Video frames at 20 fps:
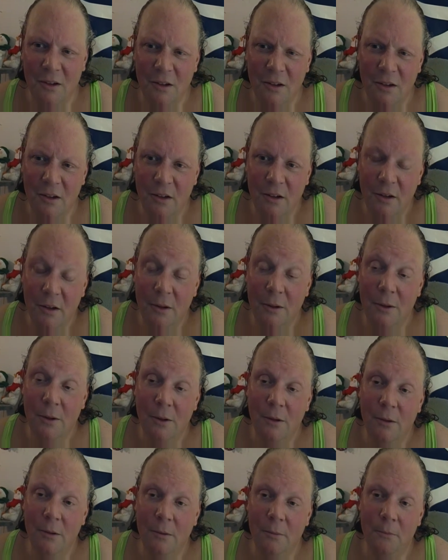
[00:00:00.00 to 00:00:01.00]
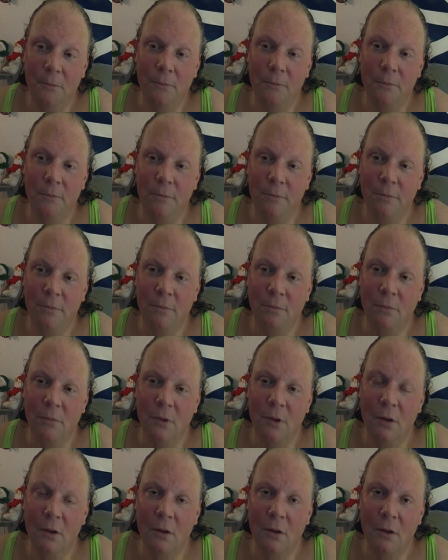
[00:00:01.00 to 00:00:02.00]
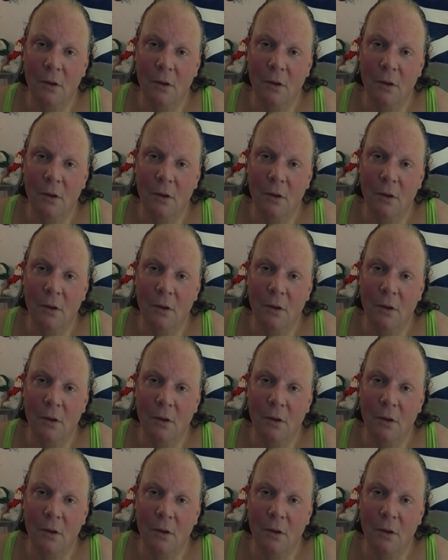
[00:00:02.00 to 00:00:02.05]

Nobody speaks.